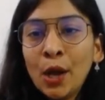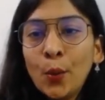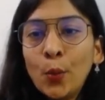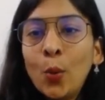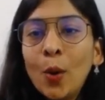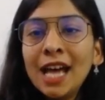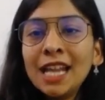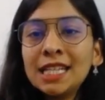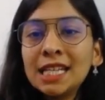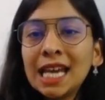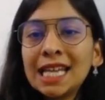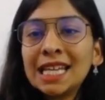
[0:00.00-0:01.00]

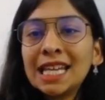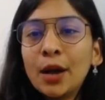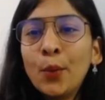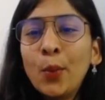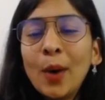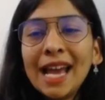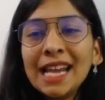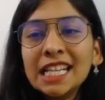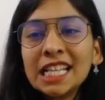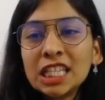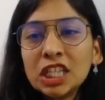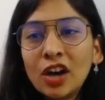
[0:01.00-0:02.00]
what why
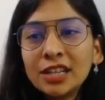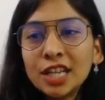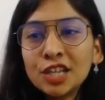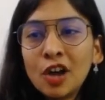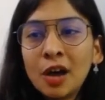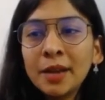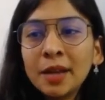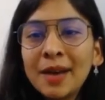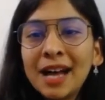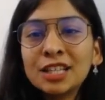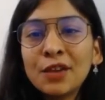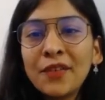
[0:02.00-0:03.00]
does not atomic
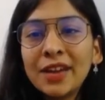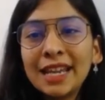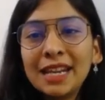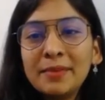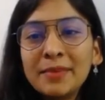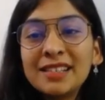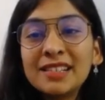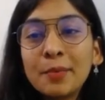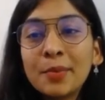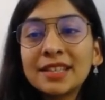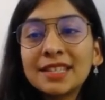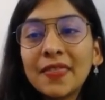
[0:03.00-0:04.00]
mass of an element
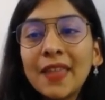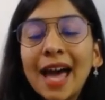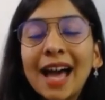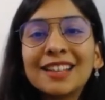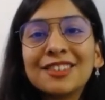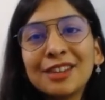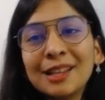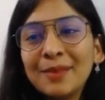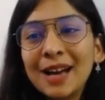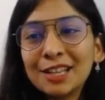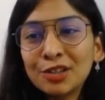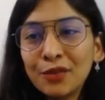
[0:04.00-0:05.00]
represent the actual
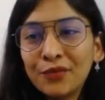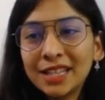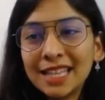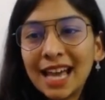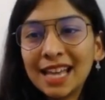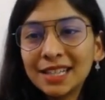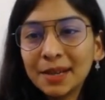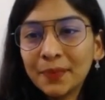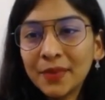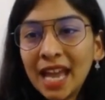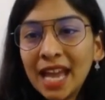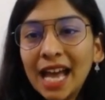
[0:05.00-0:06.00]
mass of its atom
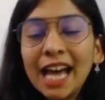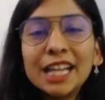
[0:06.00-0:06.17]
i